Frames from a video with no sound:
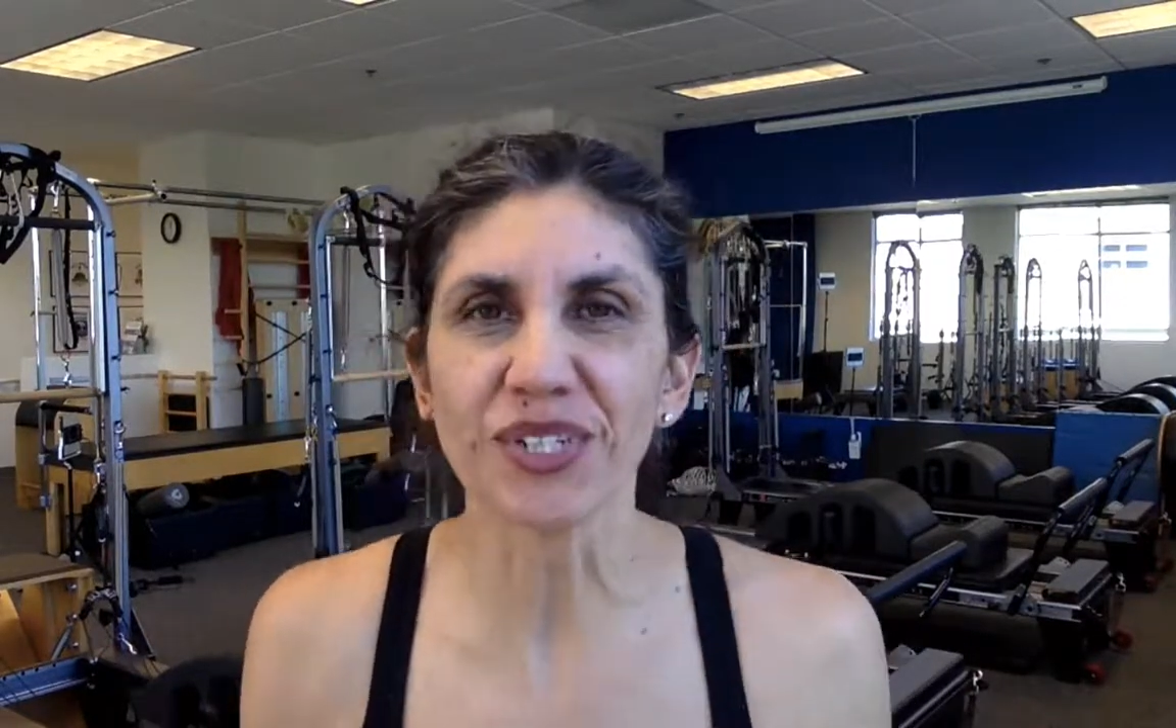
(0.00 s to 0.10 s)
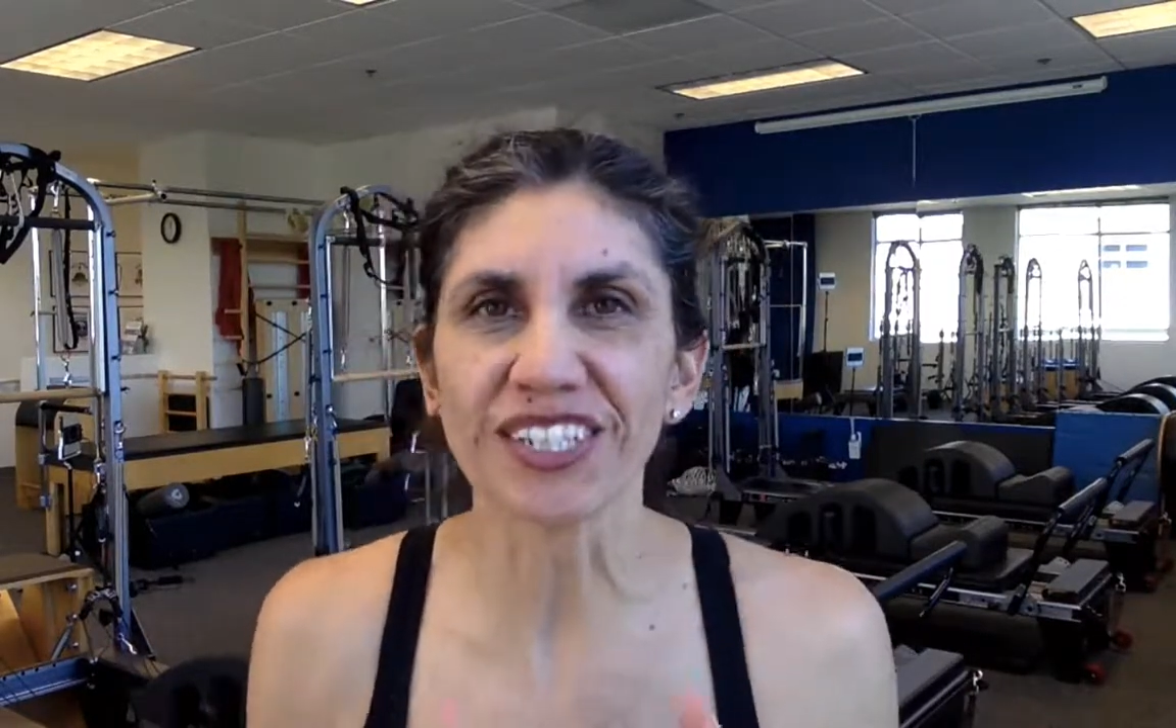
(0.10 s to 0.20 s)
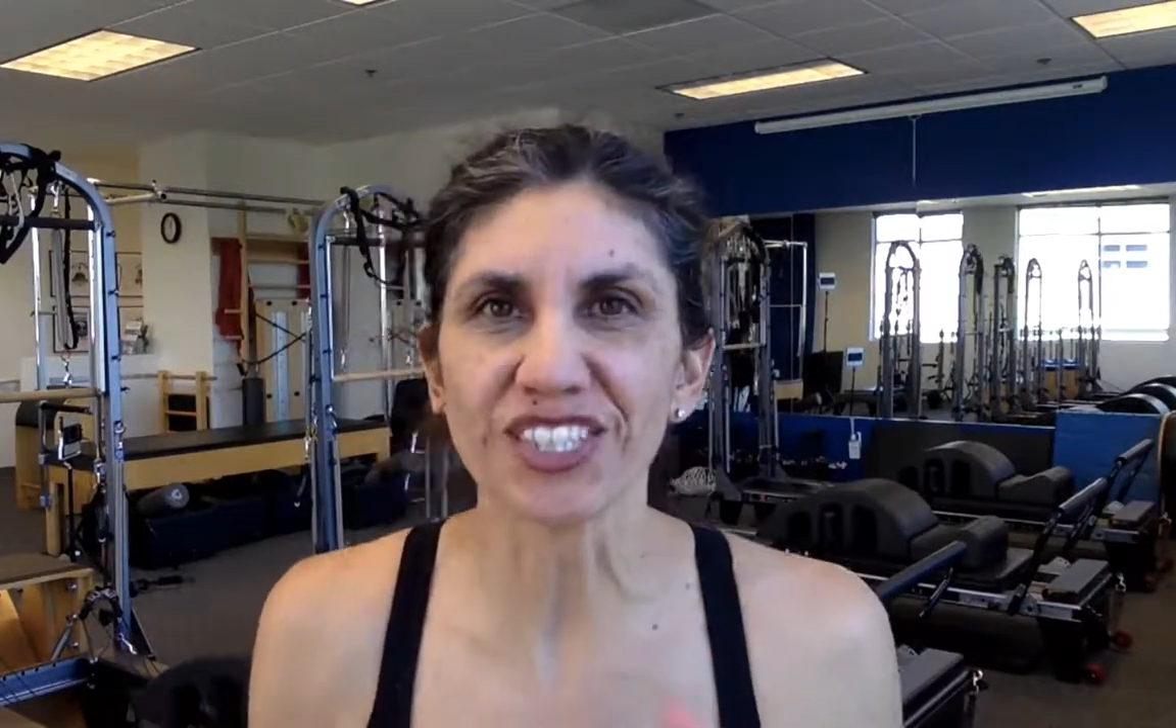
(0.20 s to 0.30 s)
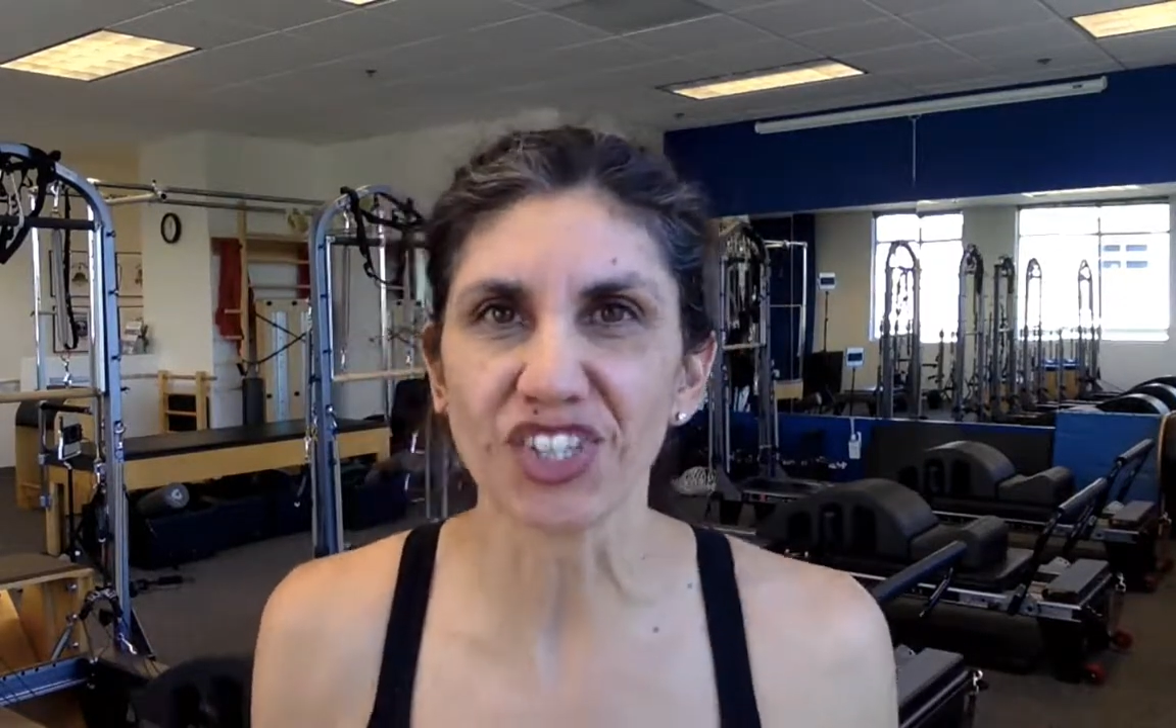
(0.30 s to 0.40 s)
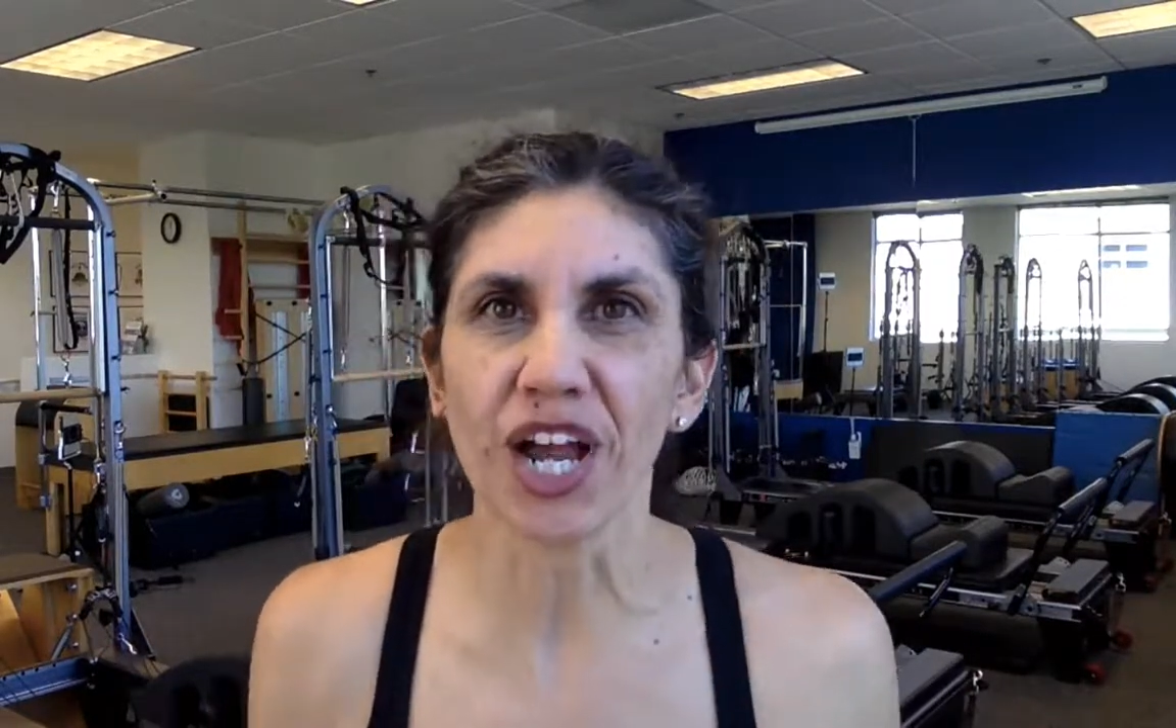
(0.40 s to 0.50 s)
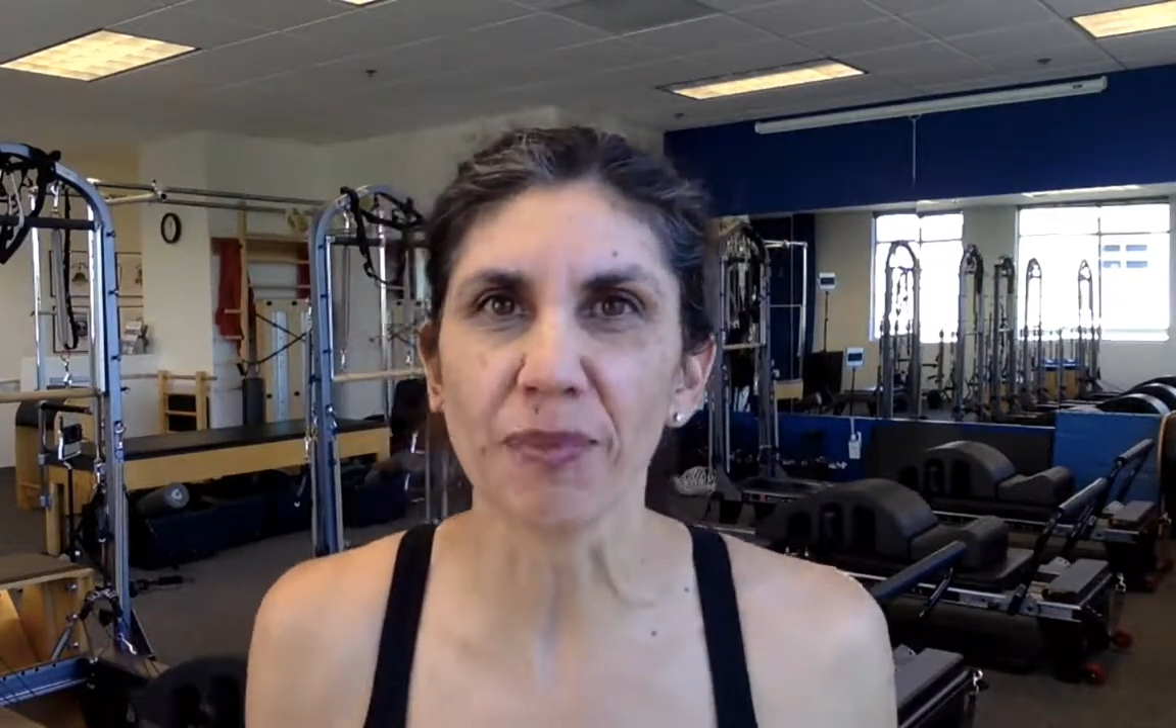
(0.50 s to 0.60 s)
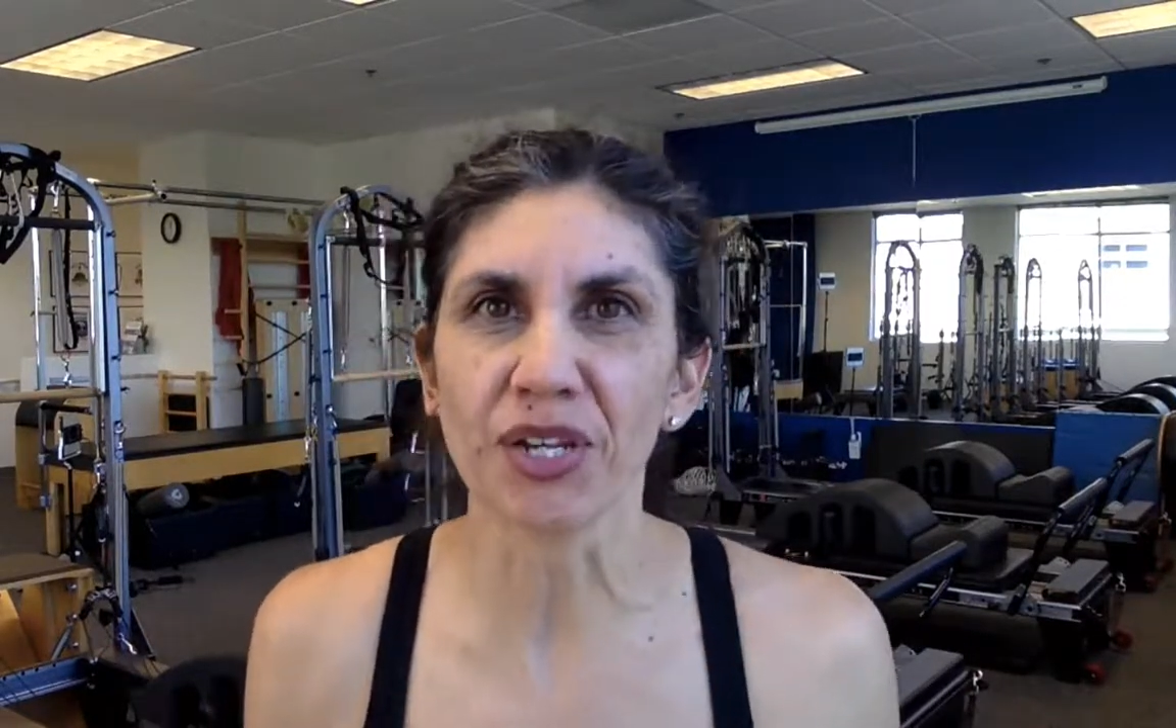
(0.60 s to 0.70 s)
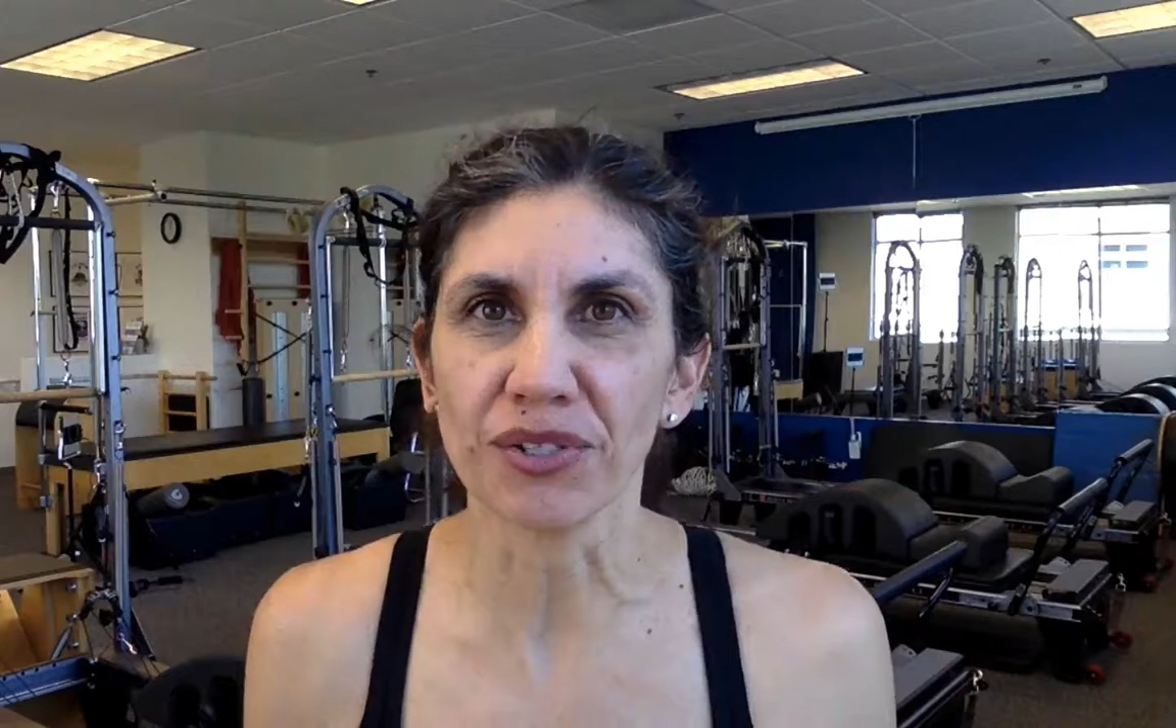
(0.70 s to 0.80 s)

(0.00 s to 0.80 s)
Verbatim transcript: it in Kajabi